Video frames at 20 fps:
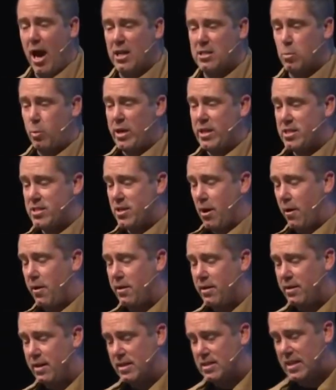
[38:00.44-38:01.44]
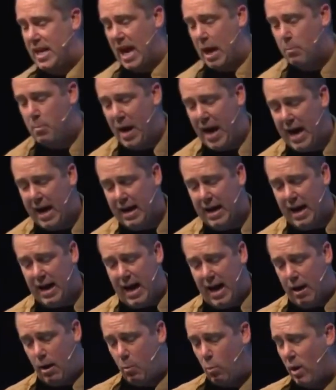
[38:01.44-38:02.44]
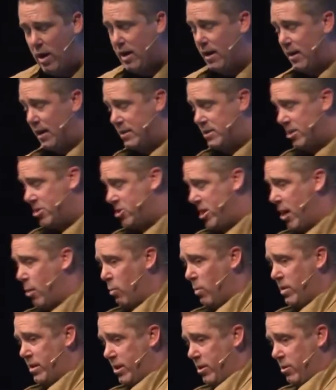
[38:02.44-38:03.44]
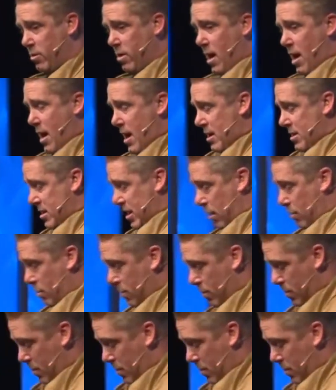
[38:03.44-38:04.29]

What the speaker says: as we started this campaign, I want to share with you some